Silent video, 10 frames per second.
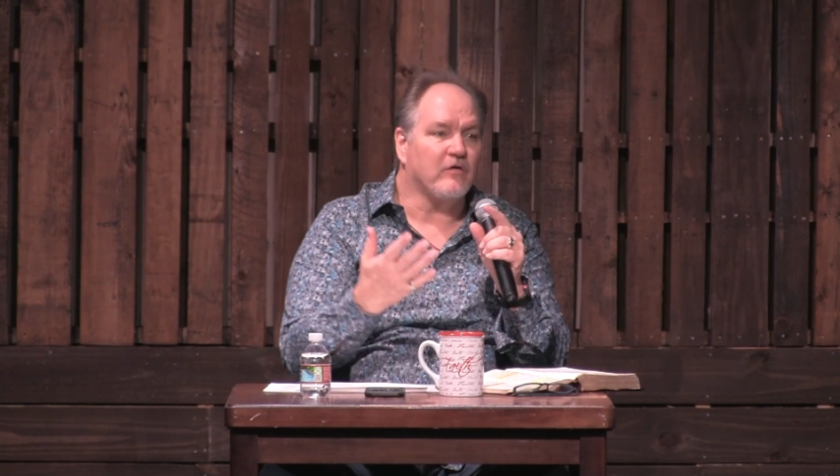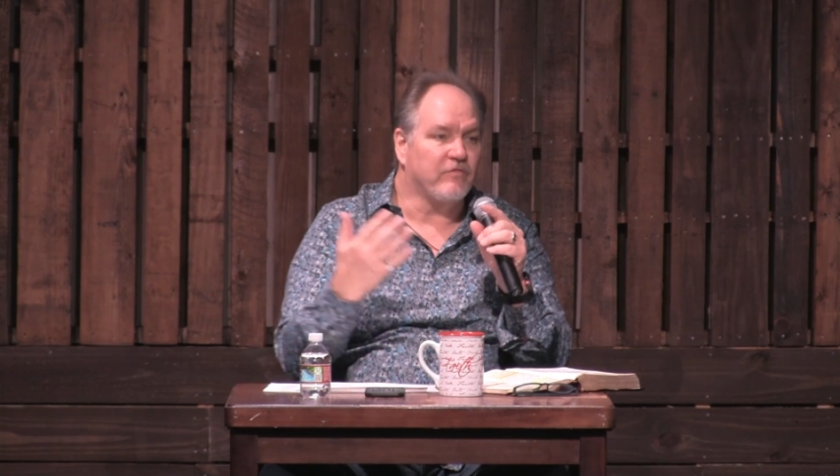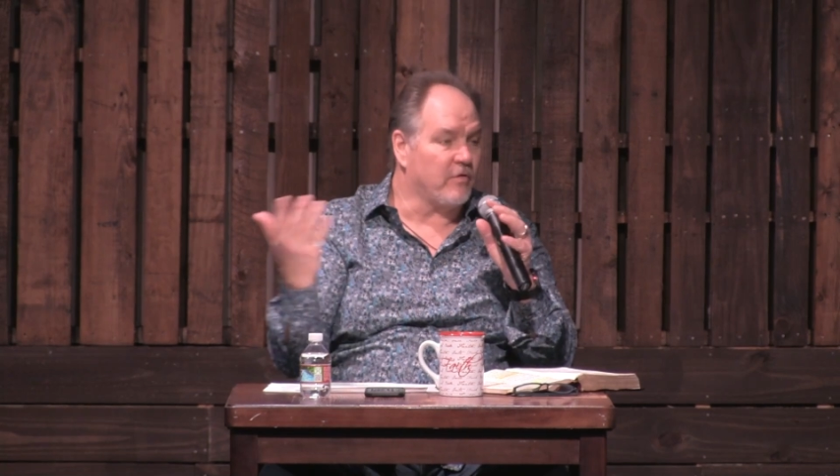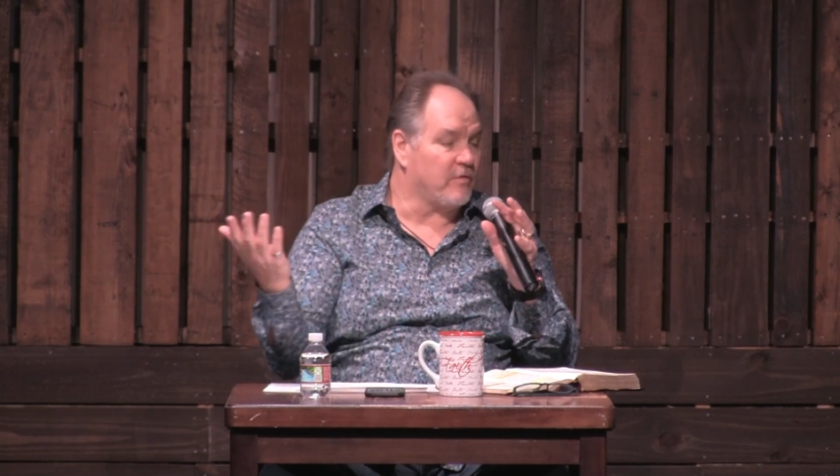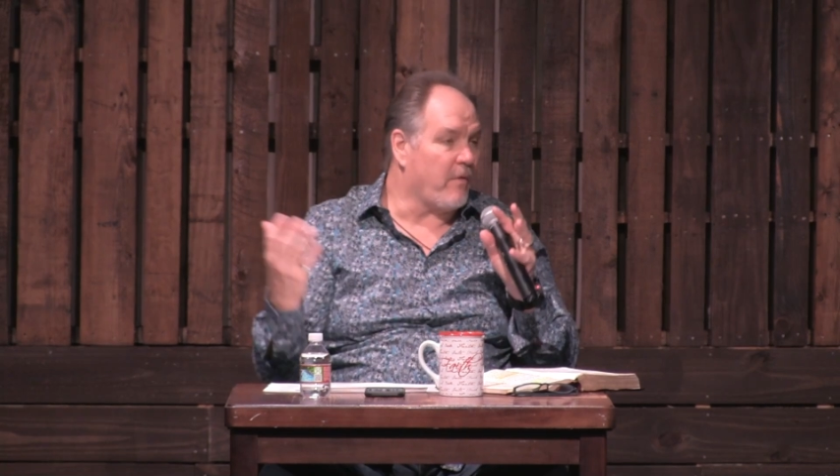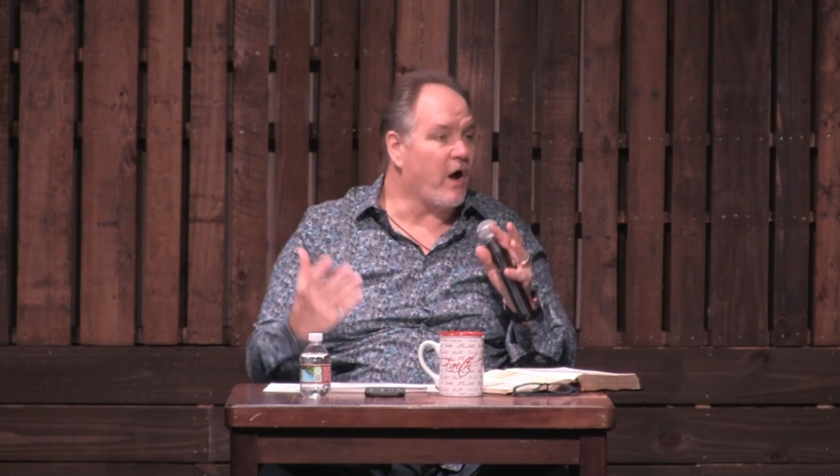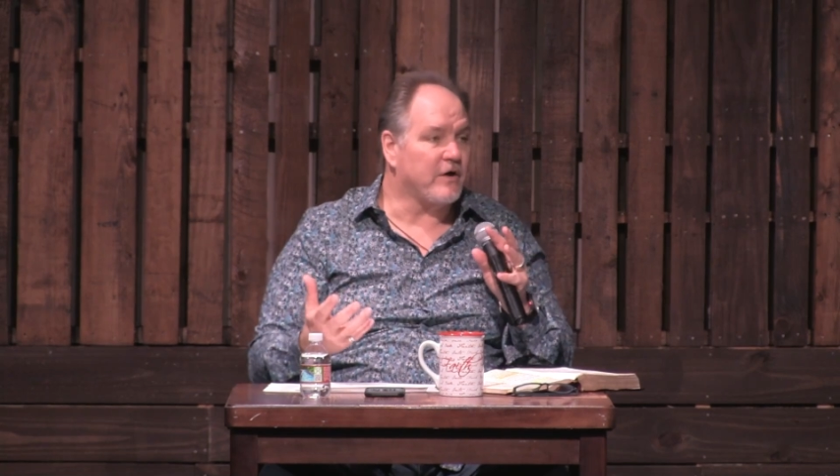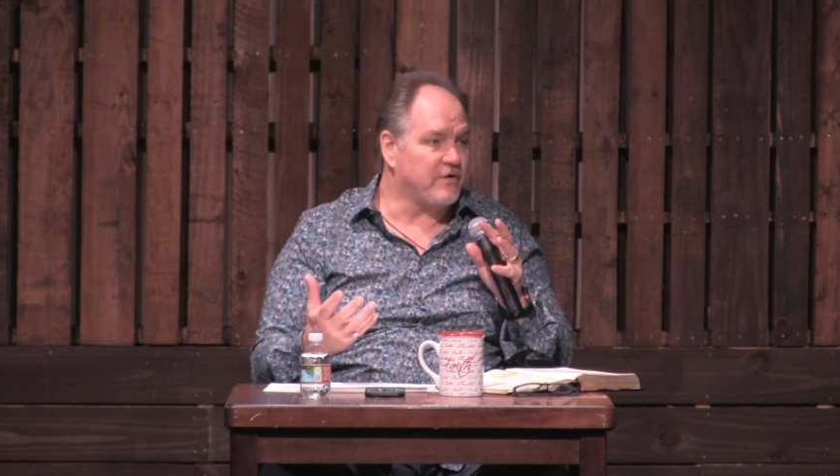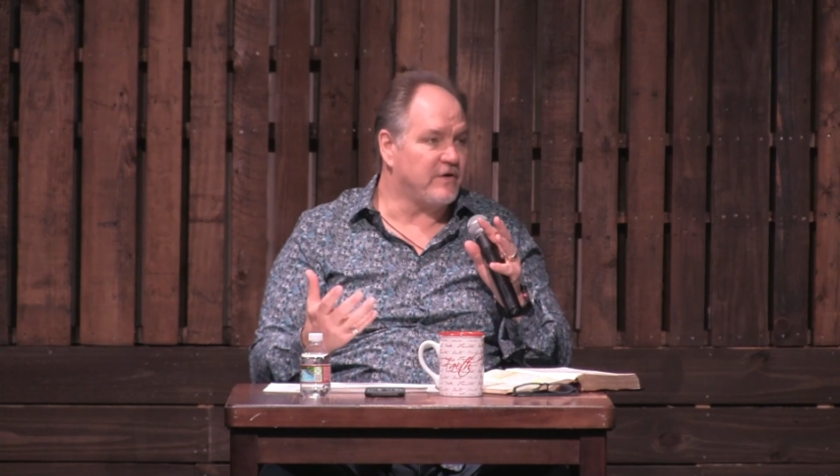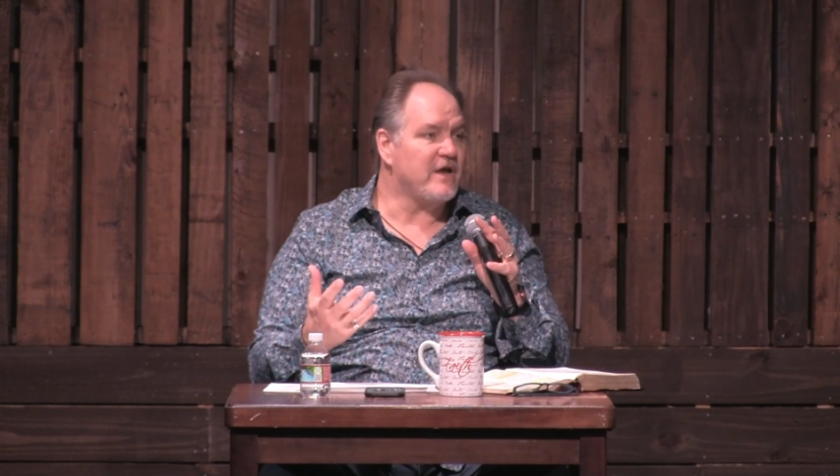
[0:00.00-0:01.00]
for the
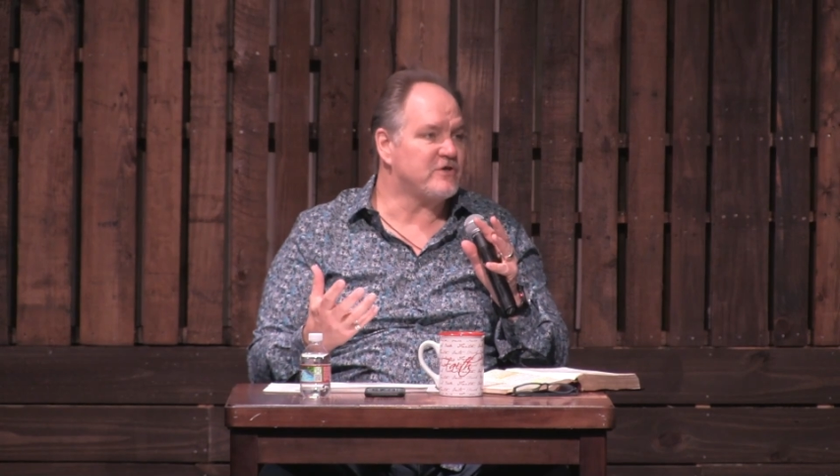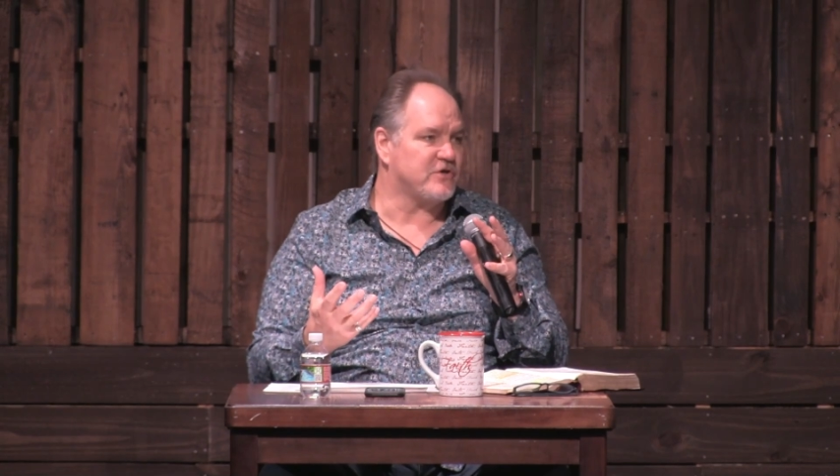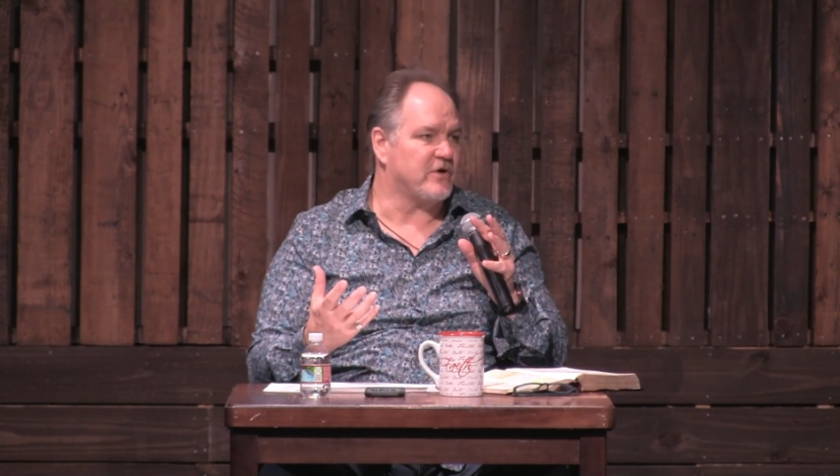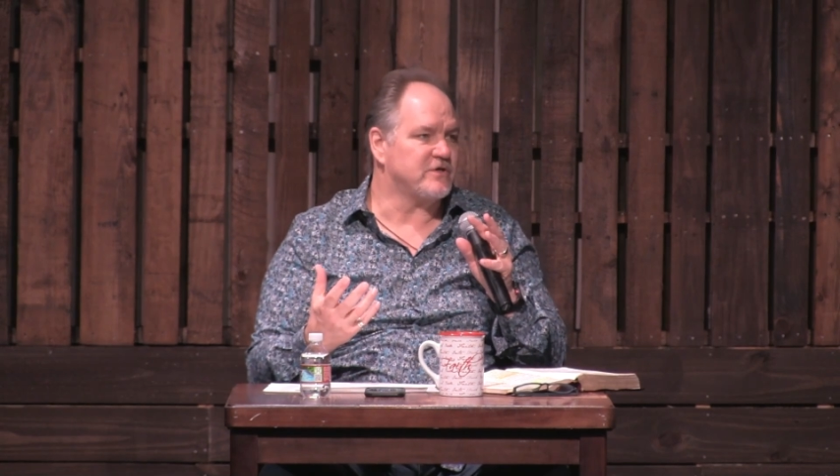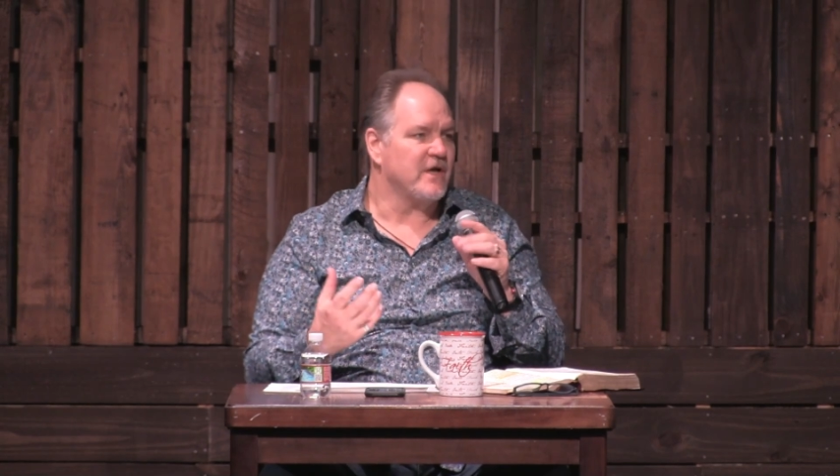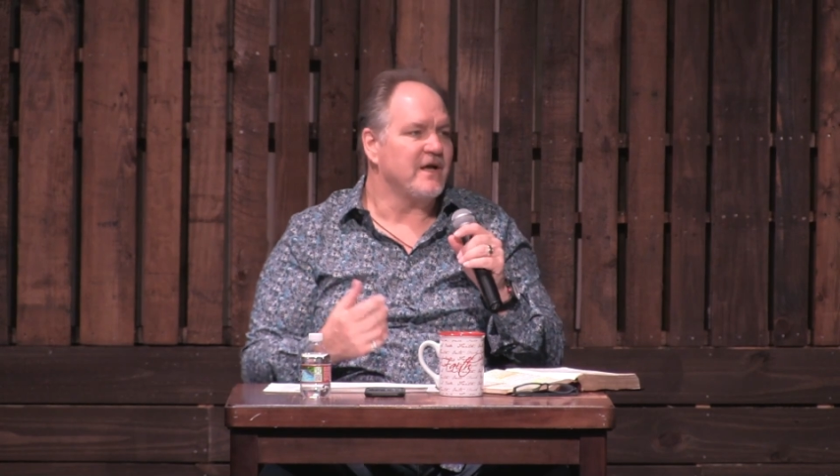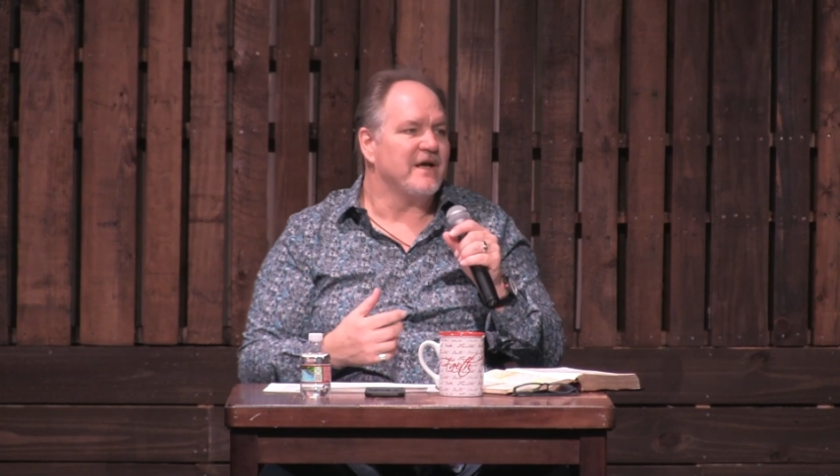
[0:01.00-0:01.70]
modern day church,